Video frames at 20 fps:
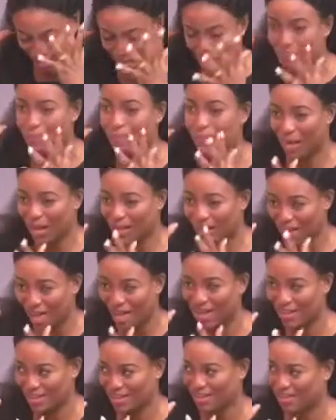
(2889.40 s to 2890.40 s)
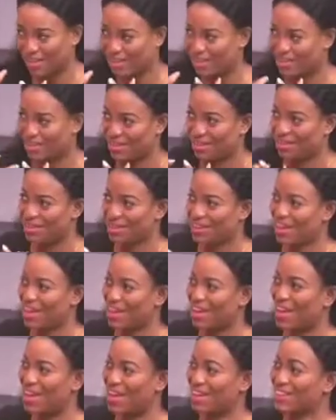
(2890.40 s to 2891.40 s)
Gambaga
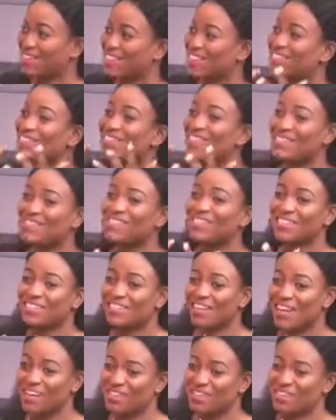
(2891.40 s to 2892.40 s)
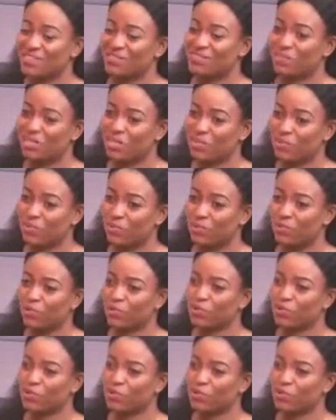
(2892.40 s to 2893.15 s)
and sensitize the people.